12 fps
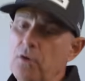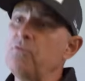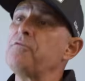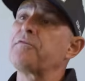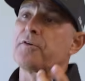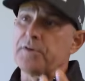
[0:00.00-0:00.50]

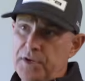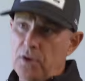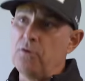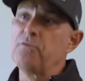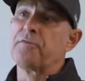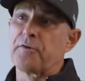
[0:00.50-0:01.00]
over and
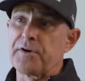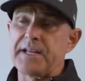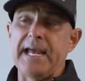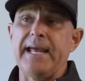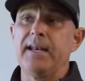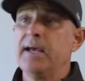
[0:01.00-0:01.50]
over
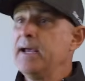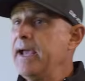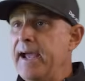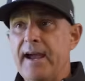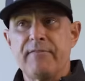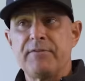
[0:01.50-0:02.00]
again
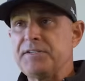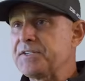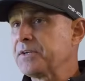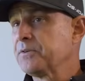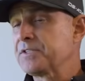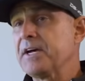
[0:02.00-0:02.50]
every
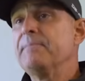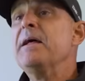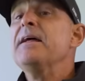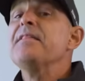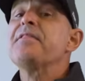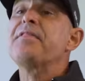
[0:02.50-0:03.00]
single time.
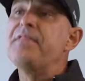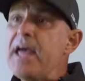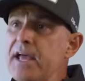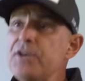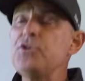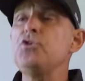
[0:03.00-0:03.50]

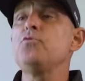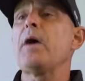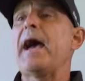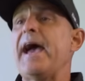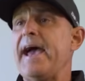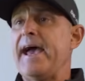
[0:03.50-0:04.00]
Then you
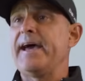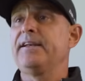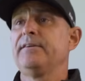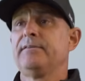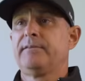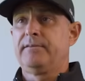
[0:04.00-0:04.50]

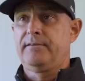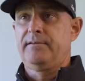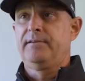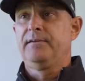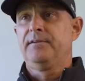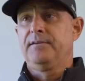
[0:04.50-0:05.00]
add
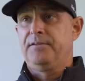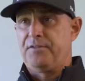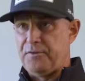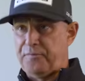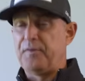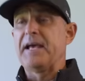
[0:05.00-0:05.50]

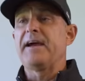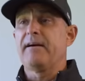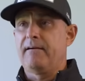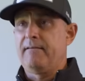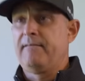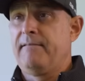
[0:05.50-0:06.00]
the flair.
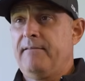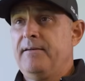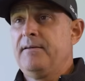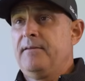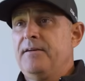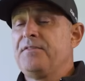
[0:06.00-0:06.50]

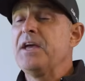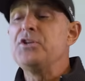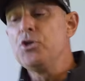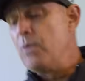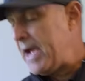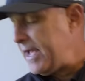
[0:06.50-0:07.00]
Then
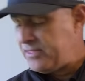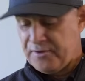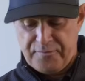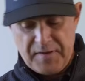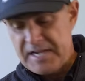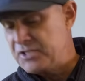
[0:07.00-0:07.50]
you add the
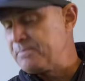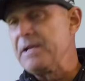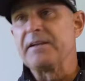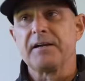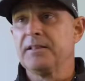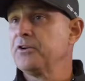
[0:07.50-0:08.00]
face
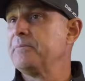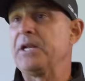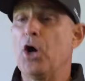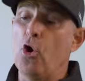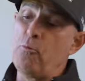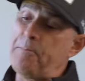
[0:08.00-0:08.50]
being a little bit
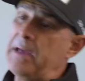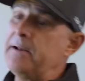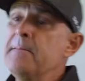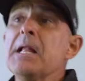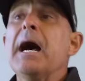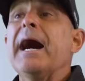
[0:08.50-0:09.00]
open.
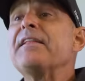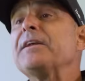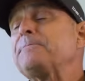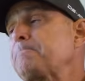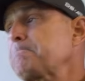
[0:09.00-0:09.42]
I mean,